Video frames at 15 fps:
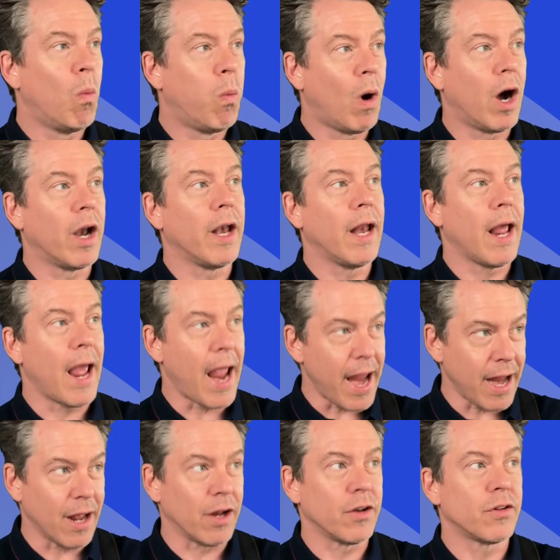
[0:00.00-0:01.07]
1
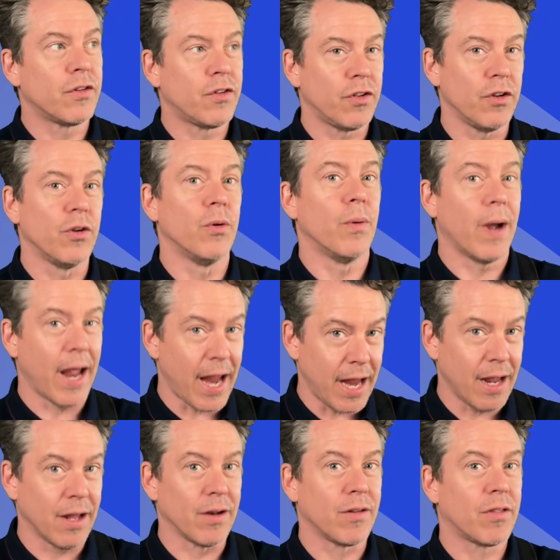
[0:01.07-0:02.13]
and 2
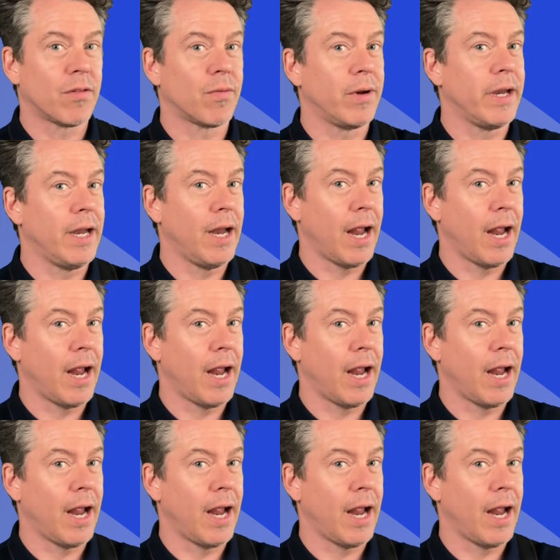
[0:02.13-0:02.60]
and 3